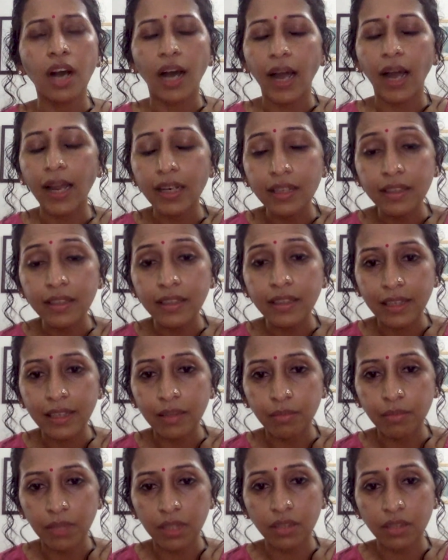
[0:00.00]
highly
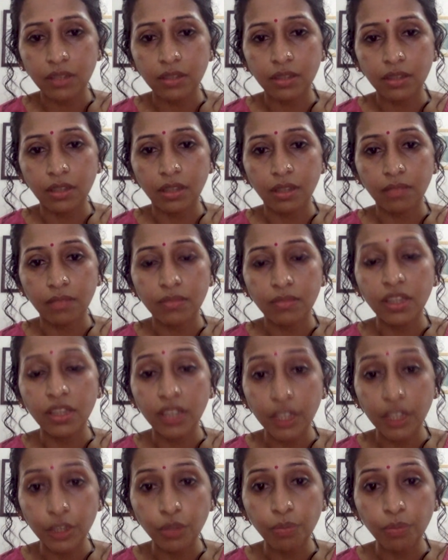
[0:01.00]
recommend the
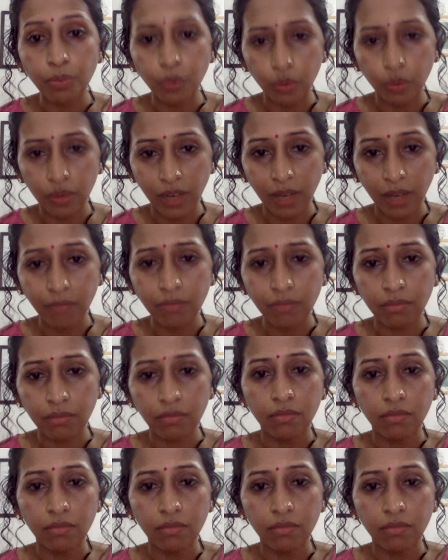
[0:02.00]
NIDO program,